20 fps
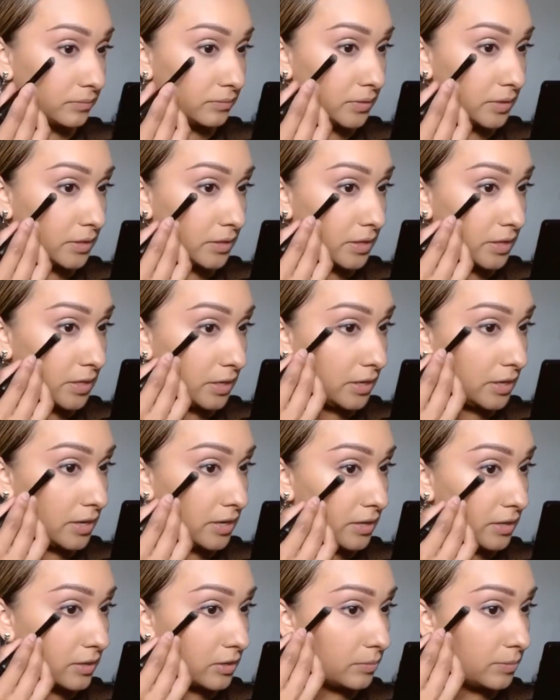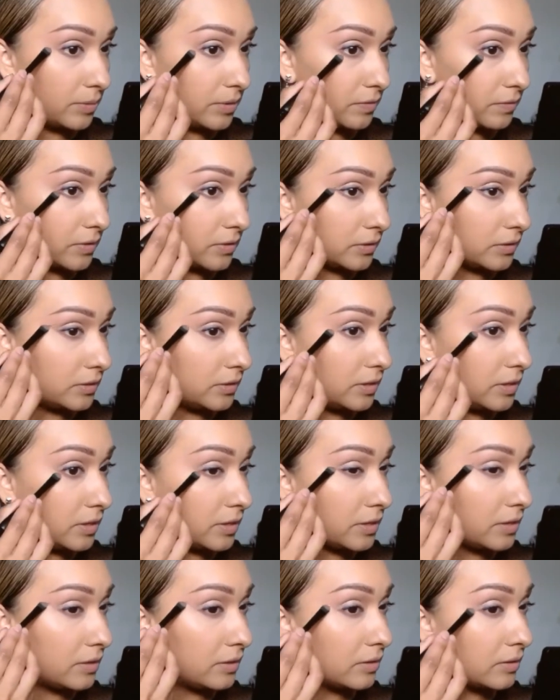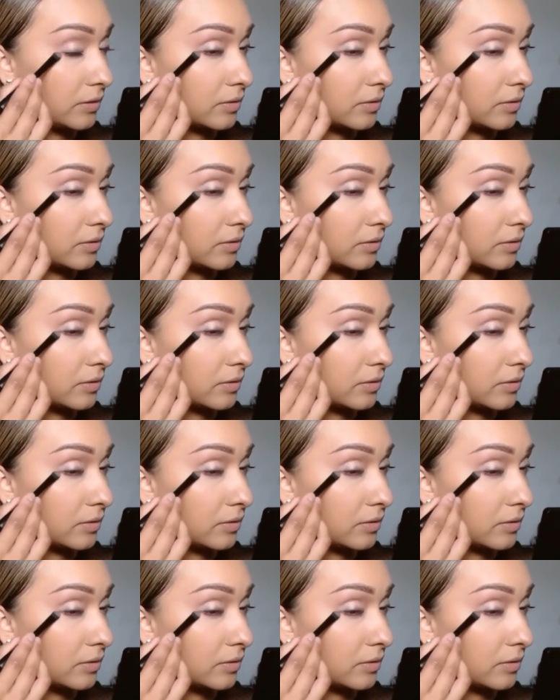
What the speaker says: And then again, a little bit of concealer.